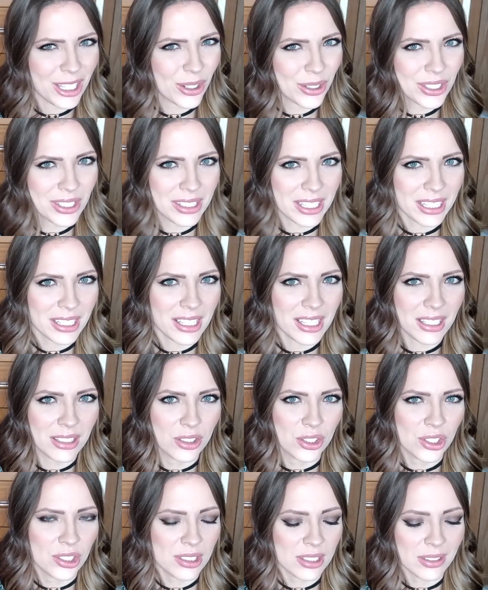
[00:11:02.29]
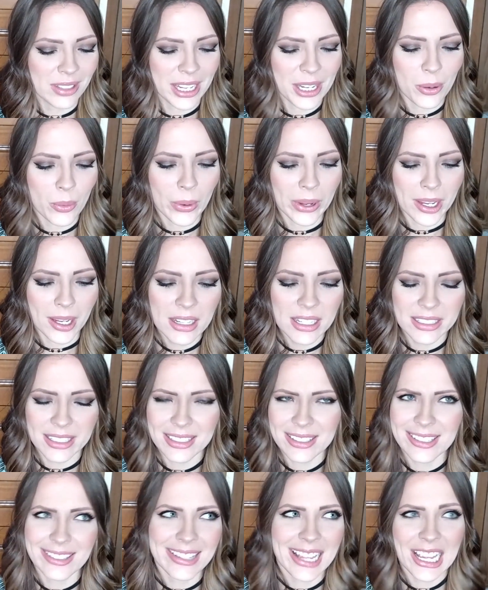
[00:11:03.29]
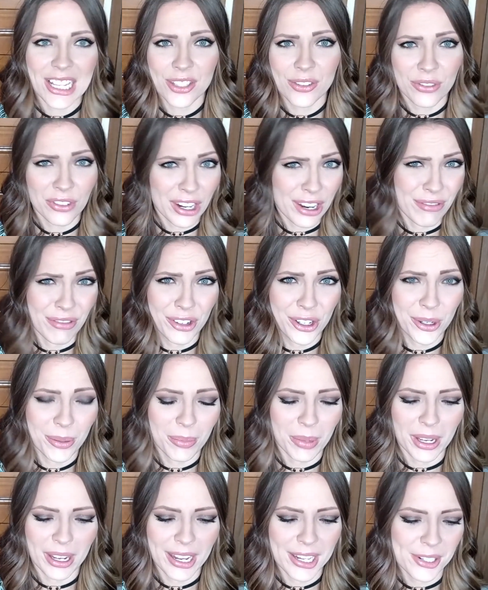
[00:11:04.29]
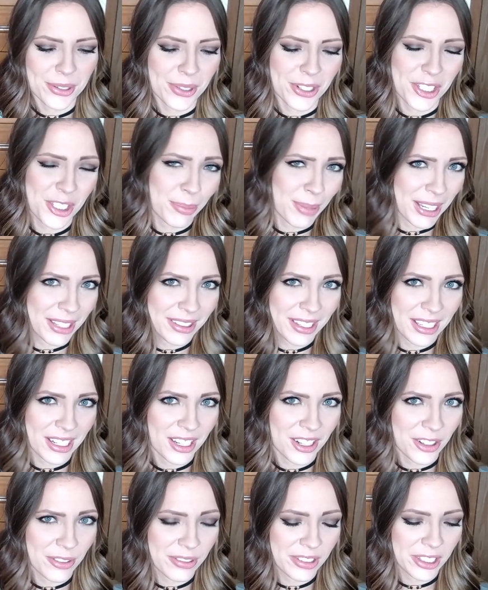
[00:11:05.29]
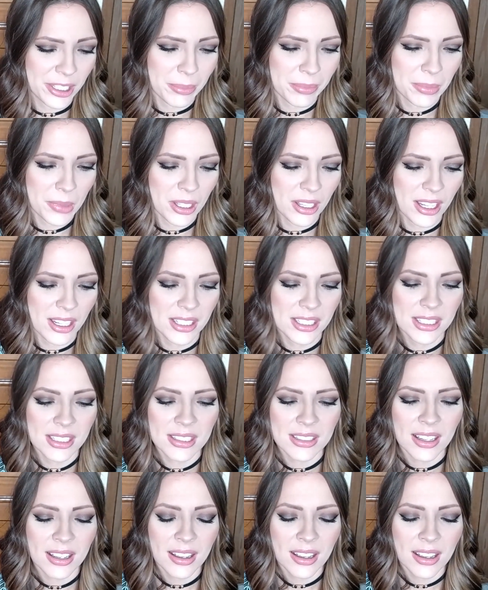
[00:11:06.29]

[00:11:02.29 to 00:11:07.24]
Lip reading: or sticky. It's just lightweight. It doesn't last forever, but I don't expect that out of a lip gloss.